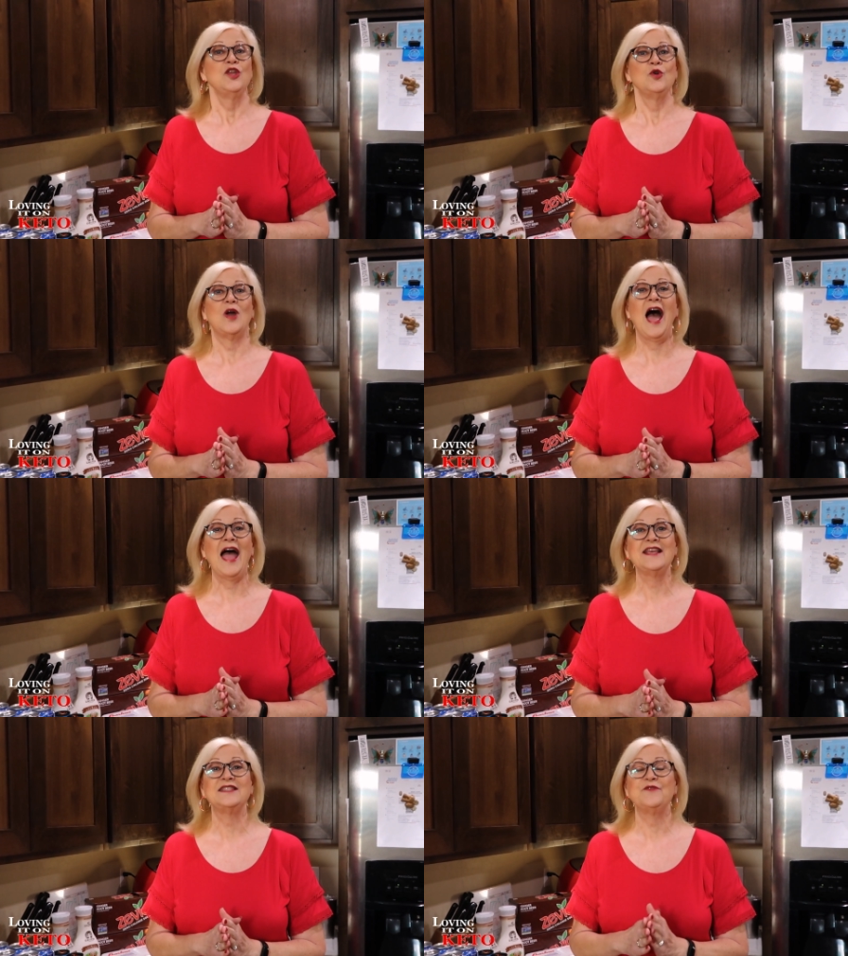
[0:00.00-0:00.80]
you
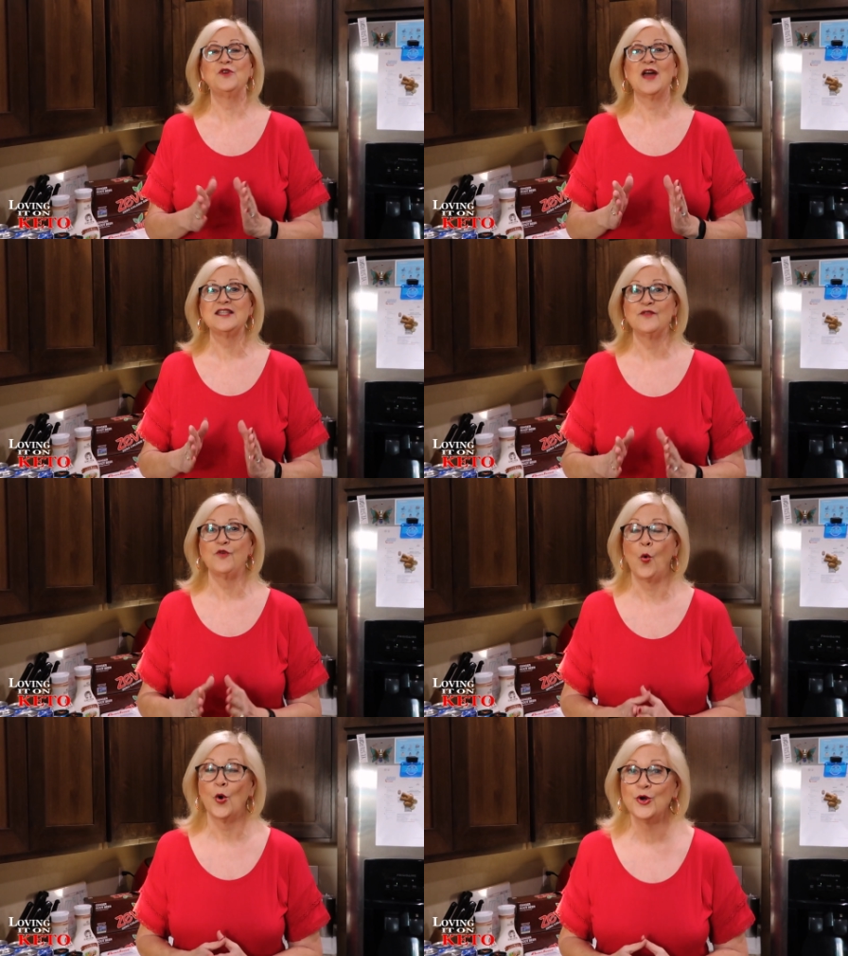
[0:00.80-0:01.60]
guys, if you guys have
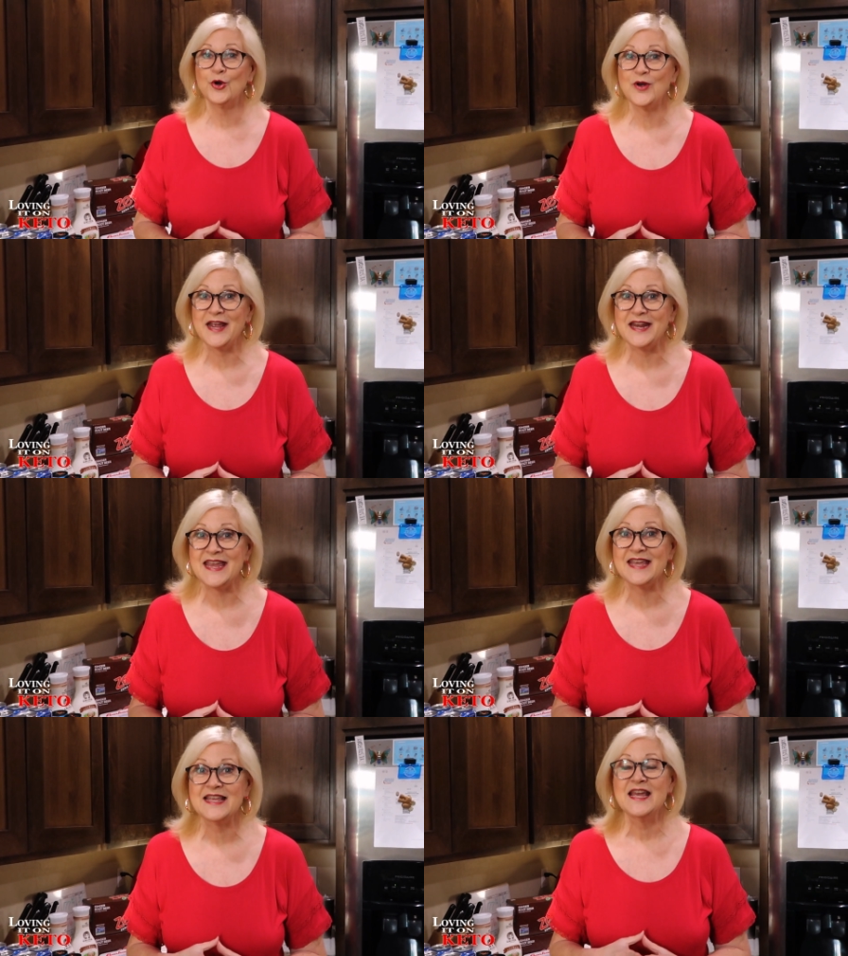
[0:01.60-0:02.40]
ordered
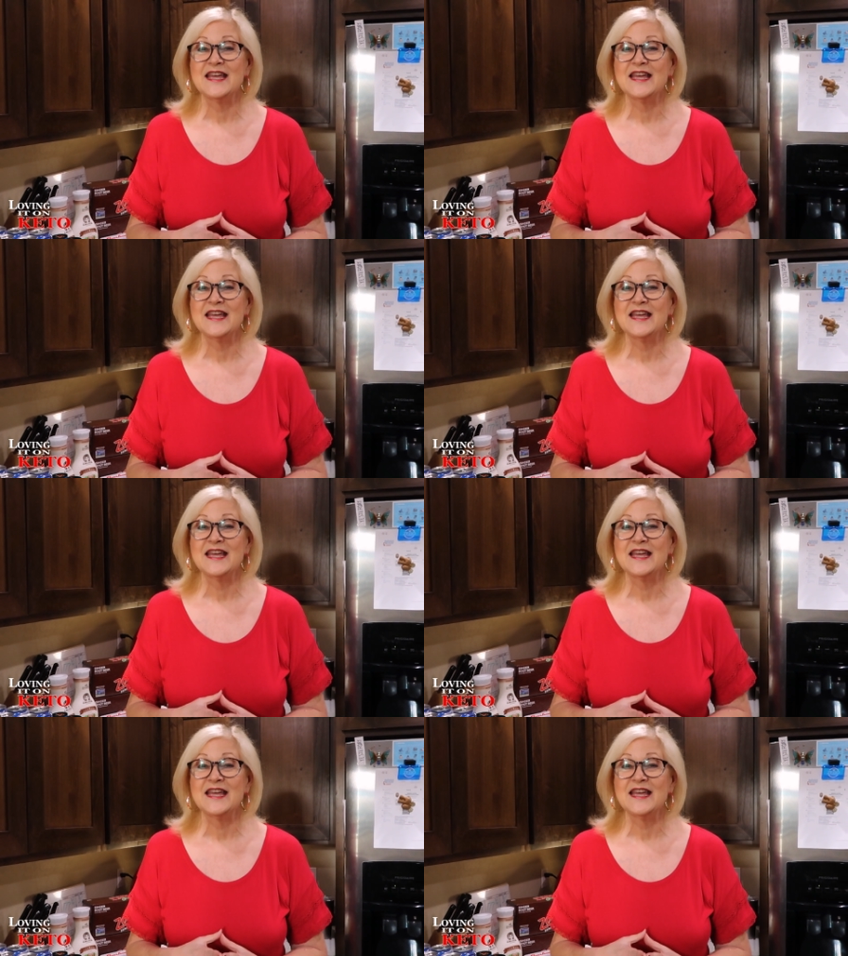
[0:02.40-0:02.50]
any